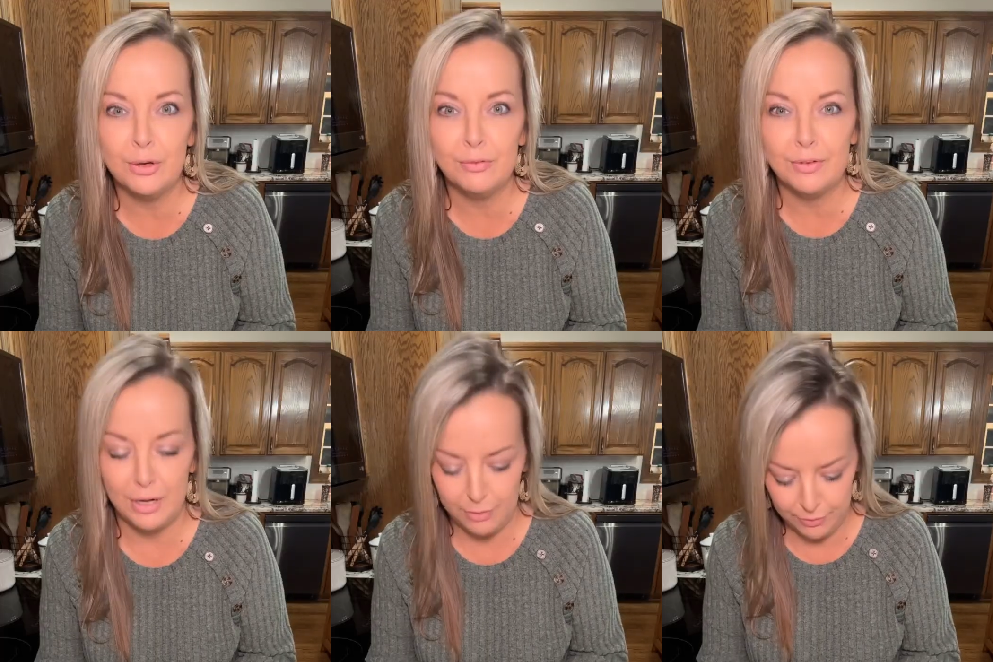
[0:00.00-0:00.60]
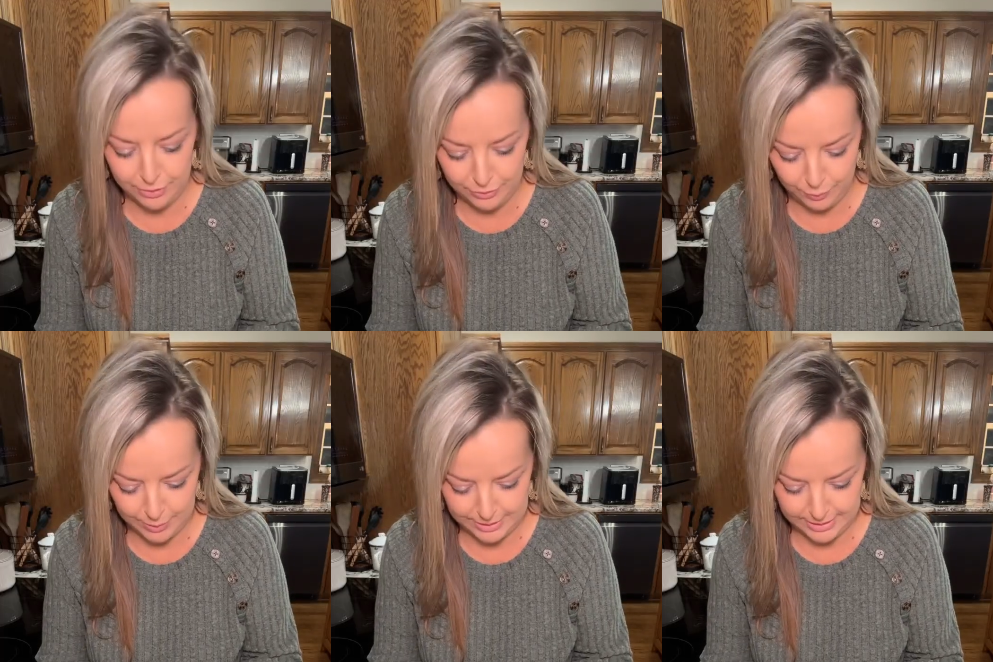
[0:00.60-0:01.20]
than all the other
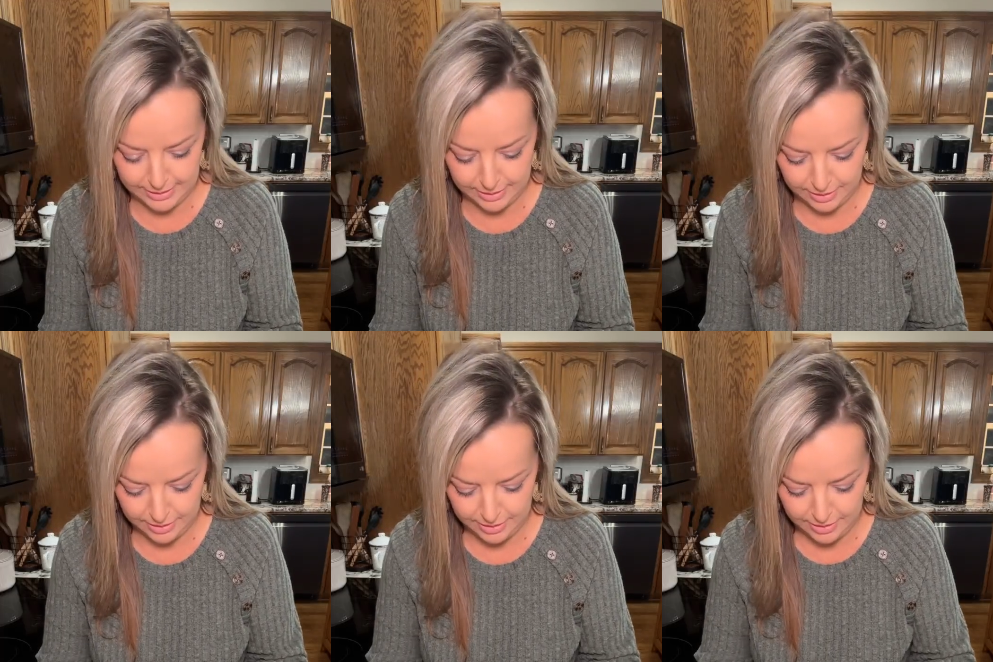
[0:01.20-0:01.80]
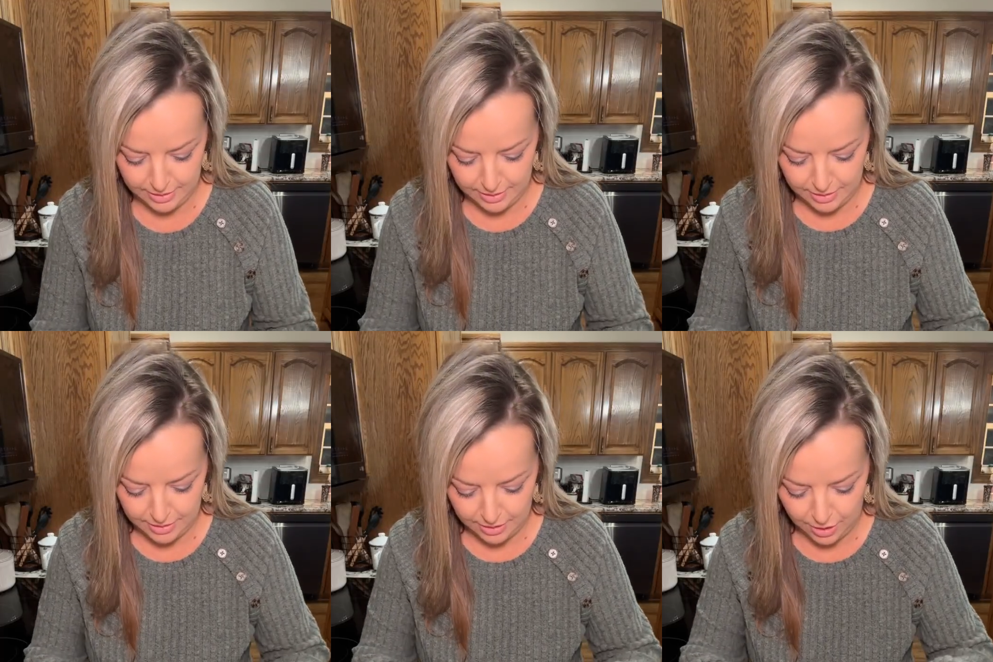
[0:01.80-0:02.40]
ones in the
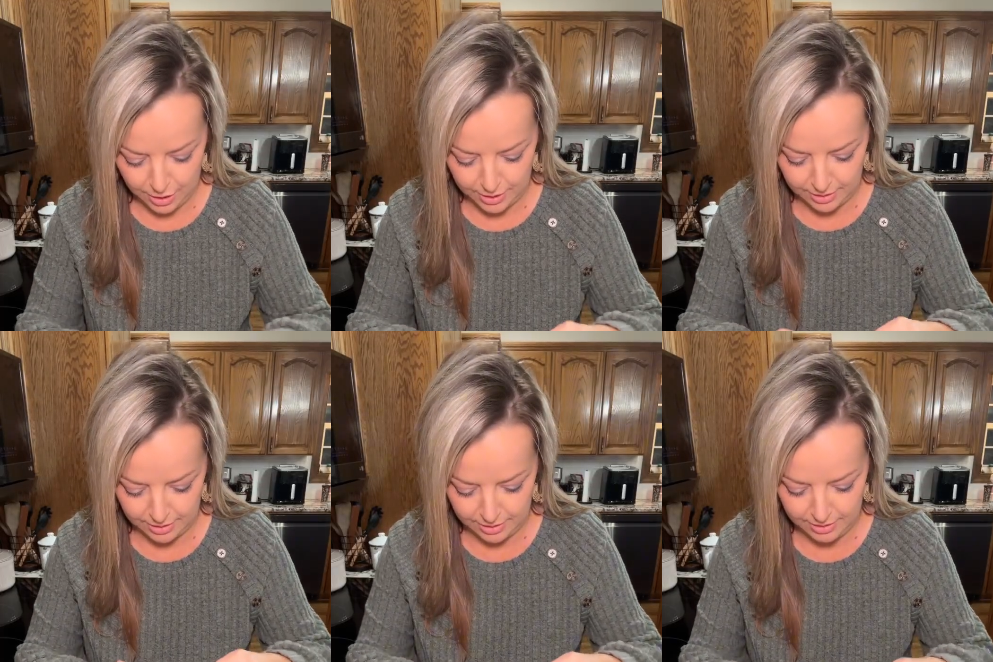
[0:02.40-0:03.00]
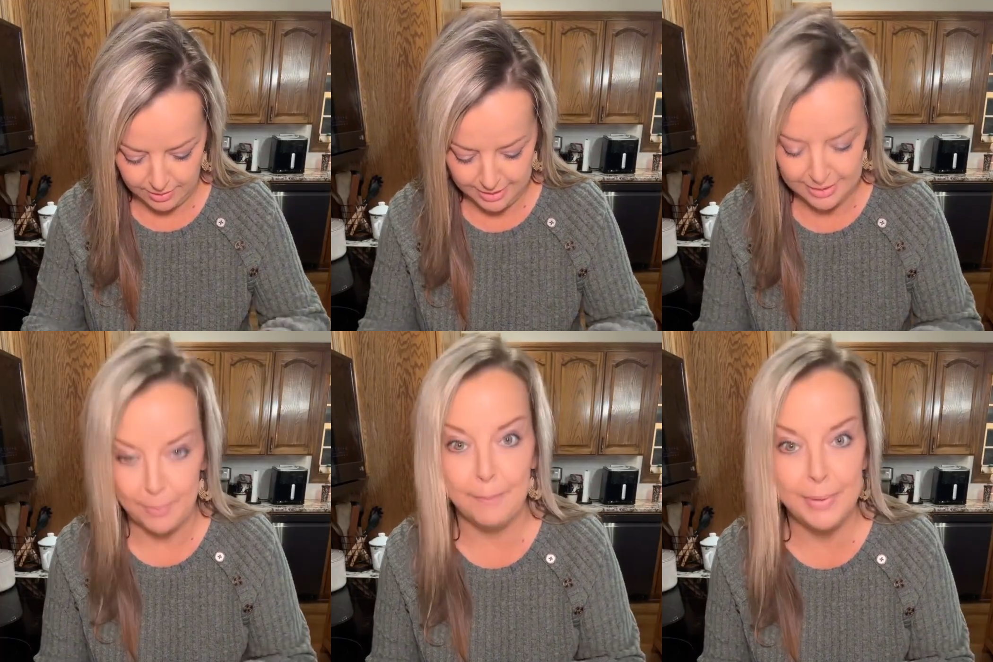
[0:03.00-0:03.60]
carton. That's a
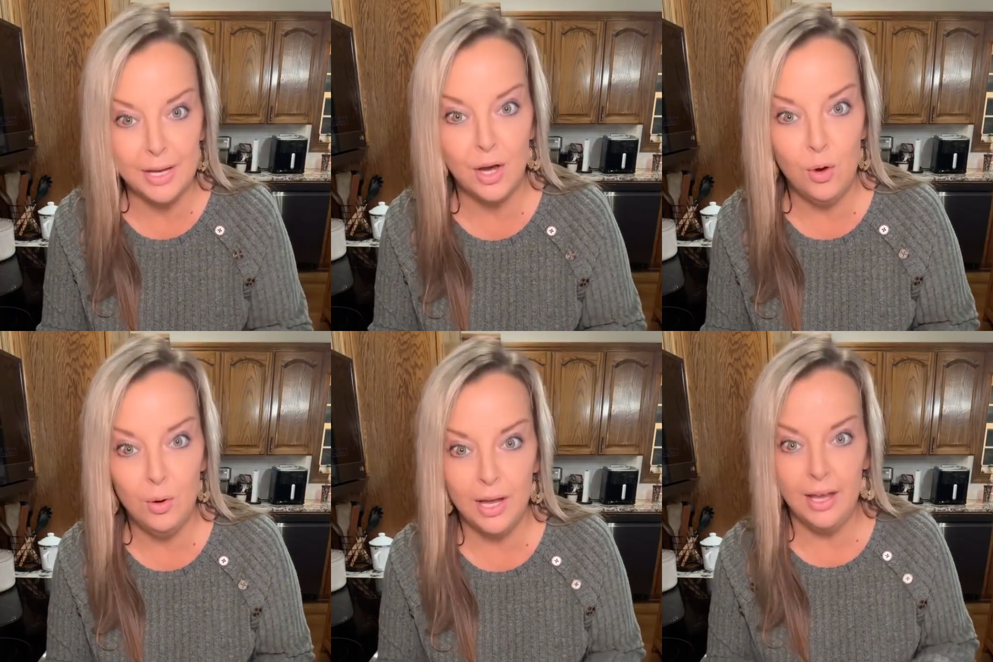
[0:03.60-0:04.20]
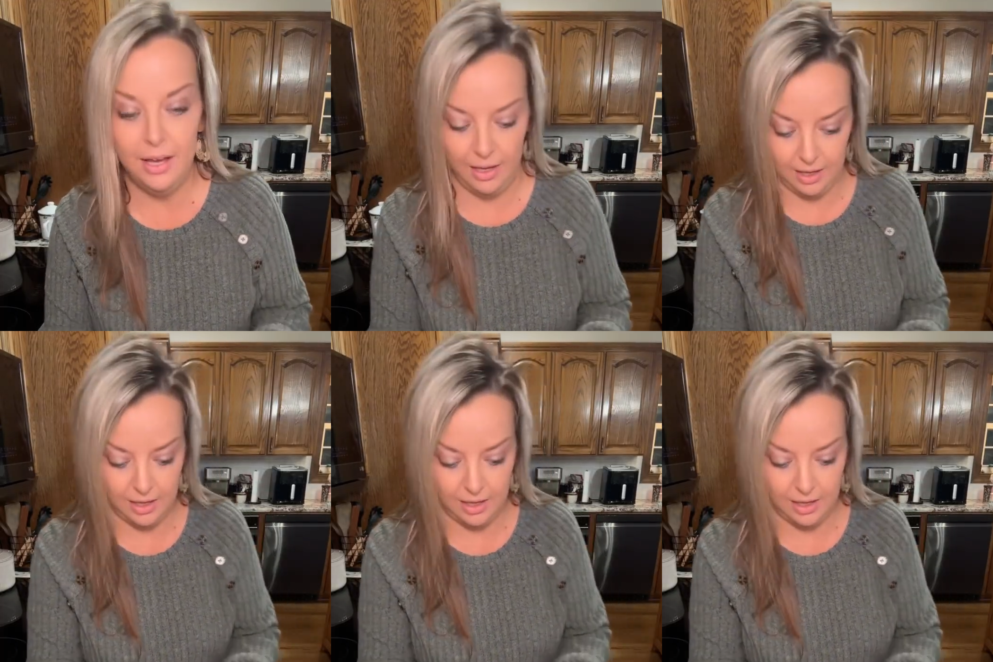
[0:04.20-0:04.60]
big old egg.